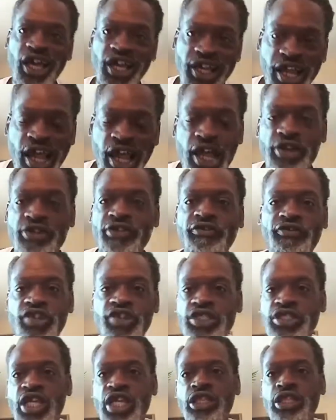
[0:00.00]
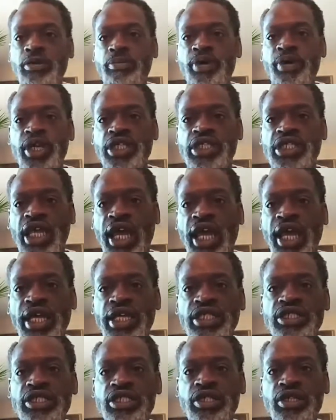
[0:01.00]
Condo fee is nothing but a
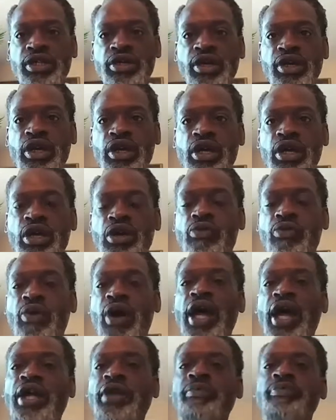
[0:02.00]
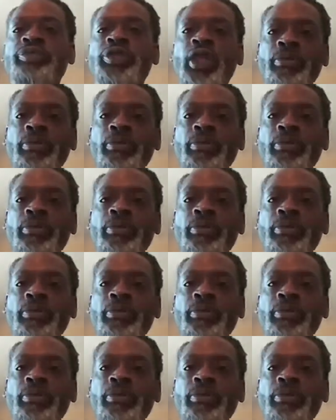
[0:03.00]
tax, right?